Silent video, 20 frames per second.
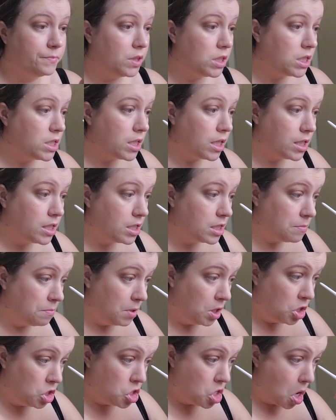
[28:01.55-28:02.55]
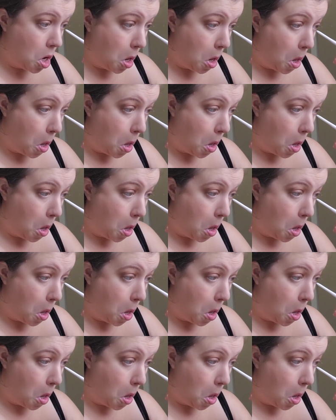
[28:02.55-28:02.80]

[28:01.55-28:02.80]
Just a smidge.